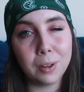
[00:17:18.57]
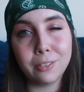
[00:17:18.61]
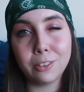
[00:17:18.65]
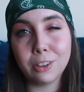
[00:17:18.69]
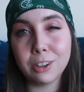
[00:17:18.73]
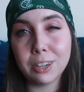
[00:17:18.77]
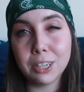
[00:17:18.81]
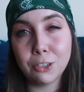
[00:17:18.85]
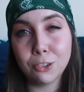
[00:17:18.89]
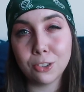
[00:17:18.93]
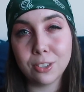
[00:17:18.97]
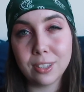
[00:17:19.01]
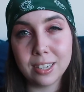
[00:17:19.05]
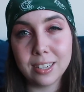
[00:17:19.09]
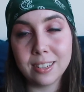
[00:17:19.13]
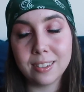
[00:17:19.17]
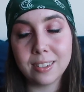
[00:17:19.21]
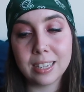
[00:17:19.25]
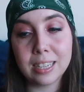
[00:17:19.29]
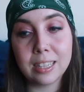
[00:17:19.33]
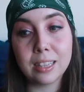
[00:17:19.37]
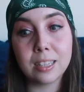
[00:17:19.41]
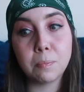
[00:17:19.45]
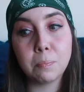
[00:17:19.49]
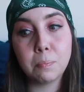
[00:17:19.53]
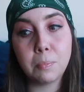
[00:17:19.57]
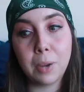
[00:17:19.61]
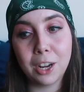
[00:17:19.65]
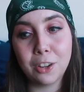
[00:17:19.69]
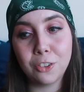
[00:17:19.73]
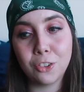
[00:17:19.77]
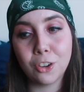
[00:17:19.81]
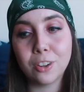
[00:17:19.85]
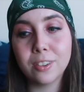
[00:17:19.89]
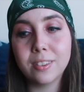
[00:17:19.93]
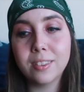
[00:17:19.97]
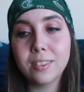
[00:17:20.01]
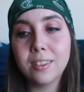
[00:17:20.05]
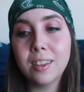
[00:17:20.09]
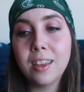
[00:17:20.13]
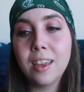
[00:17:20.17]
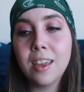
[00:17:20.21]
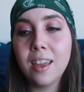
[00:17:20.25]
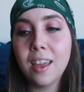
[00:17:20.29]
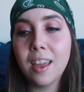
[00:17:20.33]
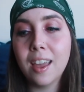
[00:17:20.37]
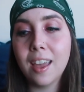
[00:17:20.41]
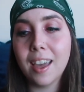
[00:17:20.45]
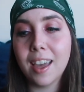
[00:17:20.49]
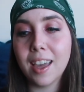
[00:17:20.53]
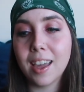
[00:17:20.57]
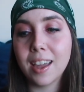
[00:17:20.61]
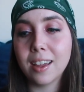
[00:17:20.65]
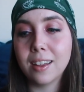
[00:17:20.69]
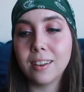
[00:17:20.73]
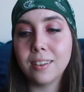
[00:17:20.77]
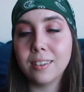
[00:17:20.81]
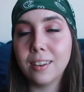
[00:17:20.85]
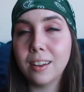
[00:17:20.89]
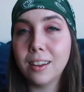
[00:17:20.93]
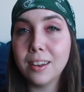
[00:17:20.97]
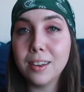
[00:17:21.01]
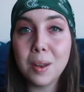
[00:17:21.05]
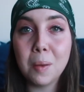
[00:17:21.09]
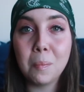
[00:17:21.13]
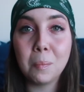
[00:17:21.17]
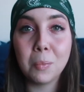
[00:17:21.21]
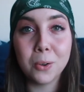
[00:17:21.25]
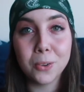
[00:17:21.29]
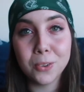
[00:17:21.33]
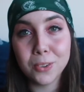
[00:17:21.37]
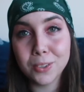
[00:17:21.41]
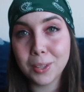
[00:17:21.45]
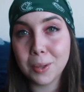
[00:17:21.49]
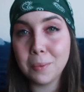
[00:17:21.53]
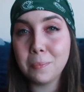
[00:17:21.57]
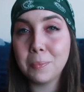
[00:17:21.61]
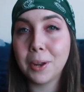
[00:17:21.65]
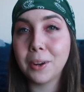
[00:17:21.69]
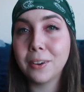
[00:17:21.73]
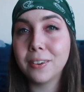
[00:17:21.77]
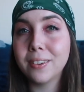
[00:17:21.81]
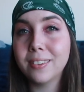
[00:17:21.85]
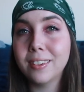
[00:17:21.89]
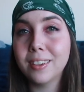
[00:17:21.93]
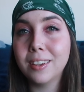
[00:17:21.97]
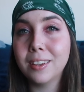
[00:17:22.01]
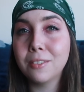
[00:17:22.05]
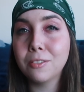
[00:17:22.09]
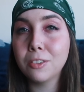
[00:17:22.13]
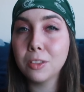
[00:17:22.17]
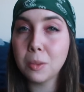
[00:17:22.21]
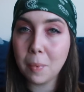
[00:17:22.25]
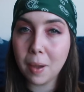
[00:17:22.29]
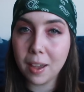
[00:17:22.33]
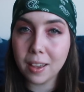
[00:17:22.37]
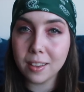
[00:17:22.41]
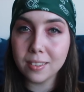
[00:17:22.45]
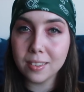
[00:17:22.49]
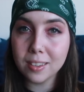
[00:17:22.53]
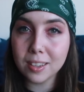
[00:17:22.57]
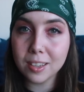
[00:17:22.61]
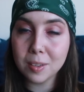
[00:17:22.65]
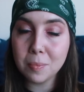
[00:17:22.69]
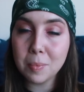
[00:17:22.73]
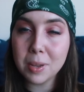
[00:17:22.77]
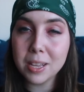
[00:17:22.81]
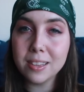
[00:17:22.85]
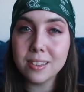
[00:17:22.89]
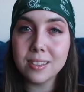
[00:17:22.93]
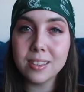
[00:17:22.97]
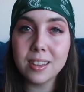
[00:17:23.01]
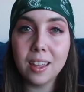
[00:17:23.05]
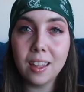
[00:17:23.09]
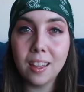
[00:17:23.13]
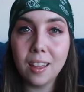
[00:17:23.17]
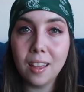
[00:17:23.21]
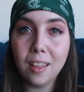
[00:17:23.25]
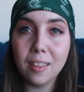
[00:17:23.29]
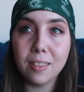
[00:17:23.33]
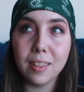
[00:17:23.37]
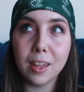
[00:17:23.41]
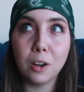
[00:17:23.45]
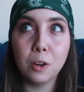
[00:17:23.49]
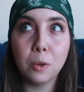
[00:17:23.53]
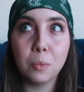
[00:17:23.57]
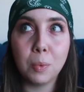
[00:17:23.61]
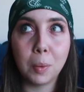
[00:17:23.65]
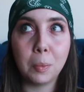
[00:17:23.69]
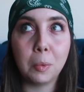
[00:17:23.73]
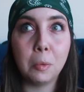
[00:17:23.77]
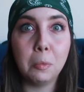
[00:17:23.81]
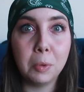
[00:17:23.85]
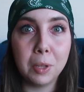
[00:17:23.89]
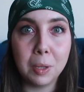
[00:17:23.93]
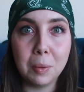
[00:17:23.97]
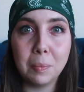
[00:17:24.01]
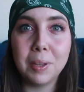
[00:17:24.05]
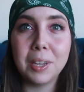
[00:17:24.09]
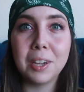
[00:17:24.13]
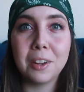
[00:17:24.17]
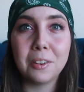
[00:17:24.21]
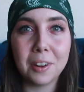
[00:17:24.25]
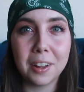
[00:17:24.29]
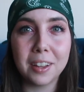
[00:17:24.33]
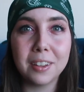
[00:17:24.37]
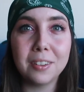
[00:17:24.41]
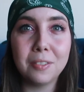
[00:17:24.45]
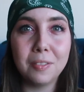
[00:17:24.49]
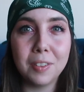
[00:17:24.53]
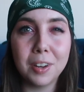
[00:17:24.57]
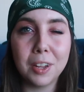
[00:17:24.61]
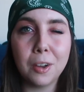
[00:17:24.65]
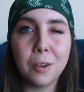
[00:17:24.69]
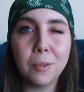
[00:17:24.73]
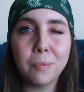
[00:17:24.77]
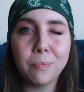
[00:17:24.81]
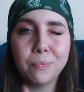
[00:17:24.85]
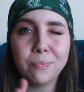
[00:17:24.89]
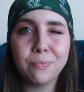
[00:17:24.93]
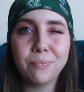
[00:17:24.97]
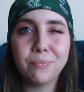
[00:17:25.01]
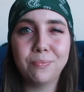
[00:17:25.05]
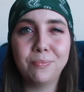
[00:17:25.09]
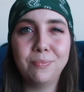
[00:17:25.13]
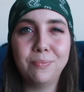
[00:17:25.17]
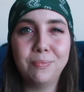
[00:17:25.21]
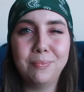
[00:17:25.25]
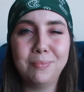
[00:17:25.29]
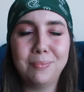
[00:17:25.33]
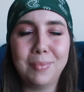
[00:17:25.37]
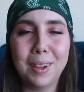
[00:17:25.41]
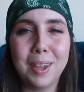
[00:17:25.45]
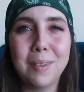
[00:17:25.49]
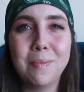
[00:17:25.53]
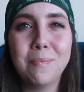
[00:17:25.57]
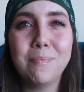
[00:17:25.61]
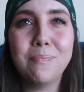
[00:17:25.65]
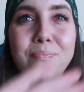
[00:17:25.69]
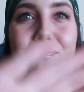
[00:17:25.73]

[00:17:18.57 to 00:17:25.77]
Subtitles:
If you're interested and seeing the pie charts and numbers comparison for the past 6 months, that'll probably be our next video. Bye.